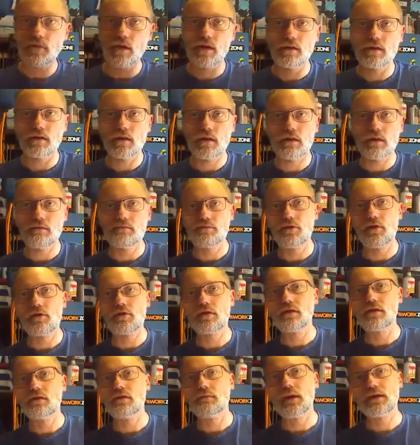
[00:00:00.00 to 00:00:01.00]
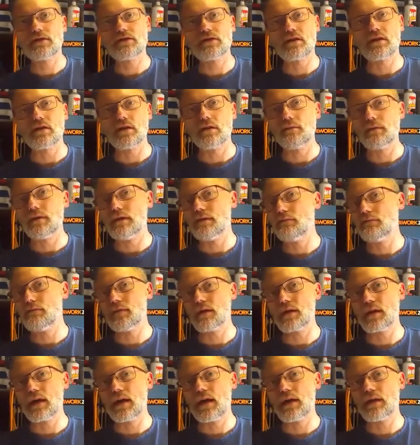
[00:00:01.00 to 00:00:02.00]
and he'd broken a magic I-beam
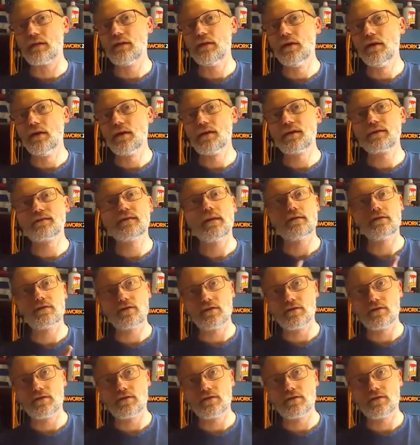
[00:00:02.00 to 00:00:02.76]
again because he hadn't